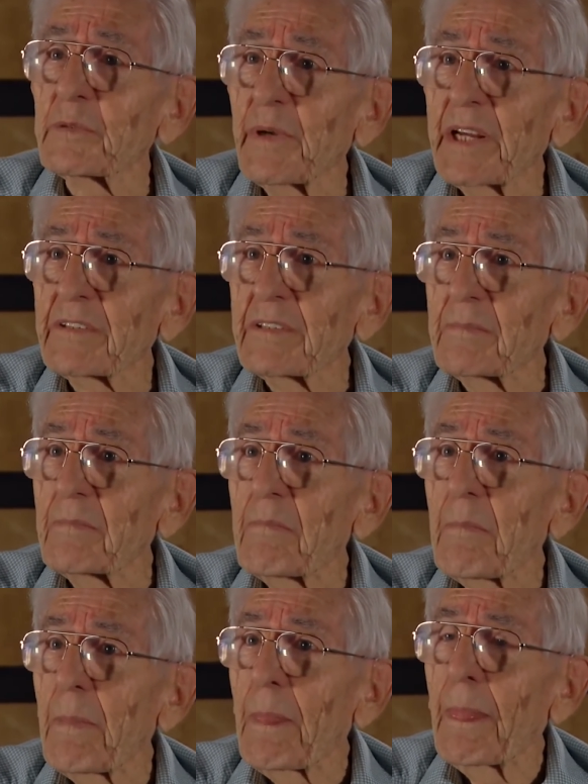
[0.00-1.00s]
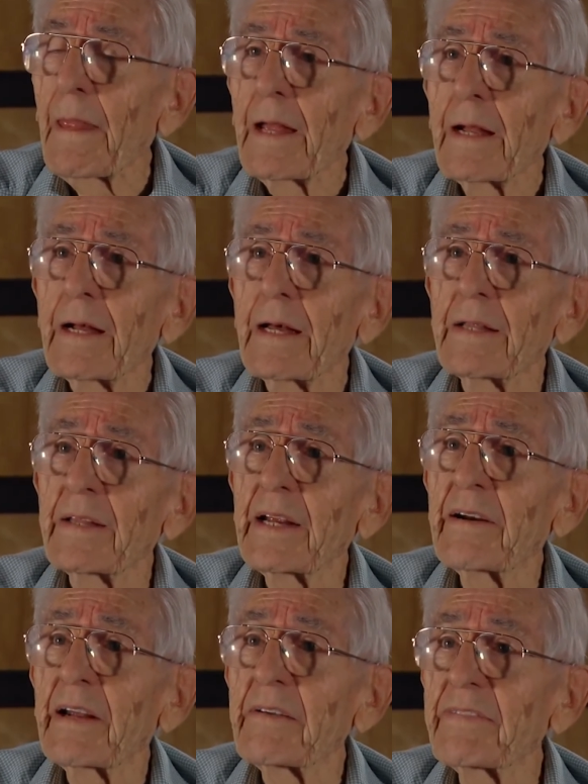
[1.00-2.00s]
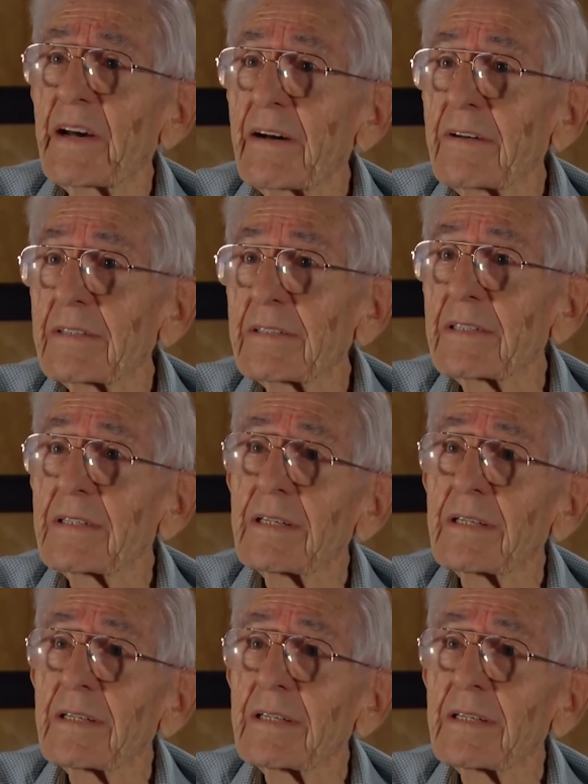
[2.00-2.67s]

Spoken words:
spectrum? And there I found